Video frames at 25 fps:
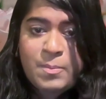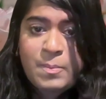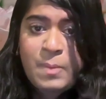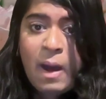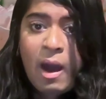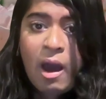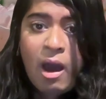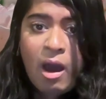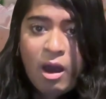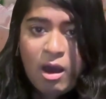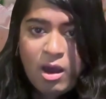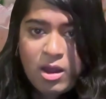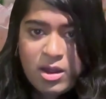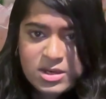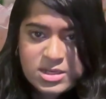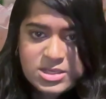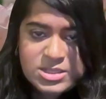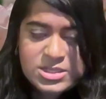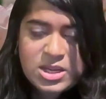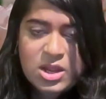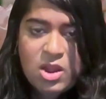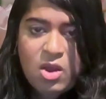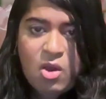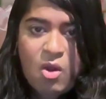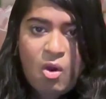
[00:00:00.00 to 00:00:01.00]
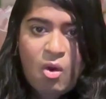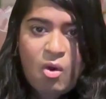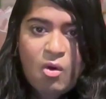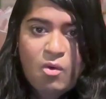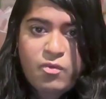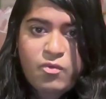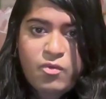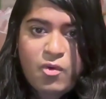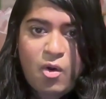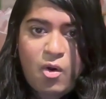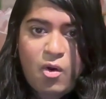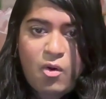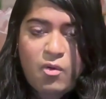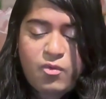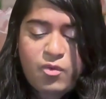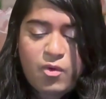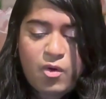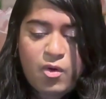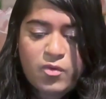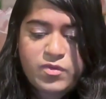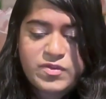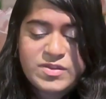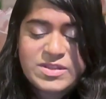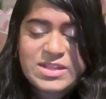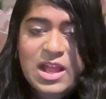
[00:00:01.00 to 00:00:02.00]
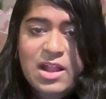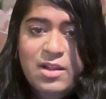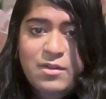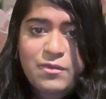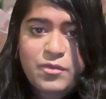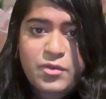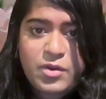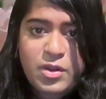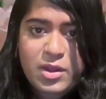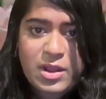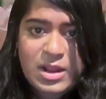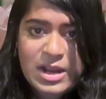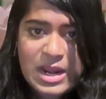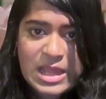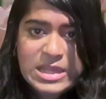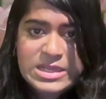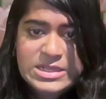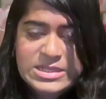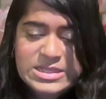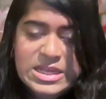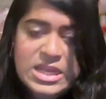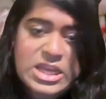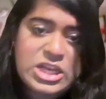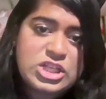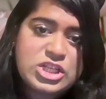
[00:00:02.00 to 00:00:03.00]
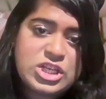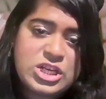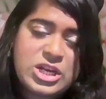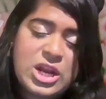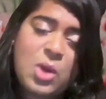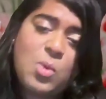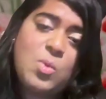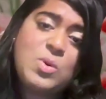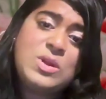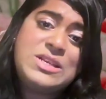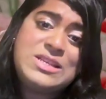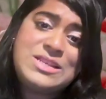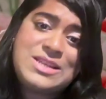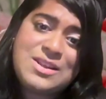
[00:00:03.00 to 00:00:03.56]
part of self-realization our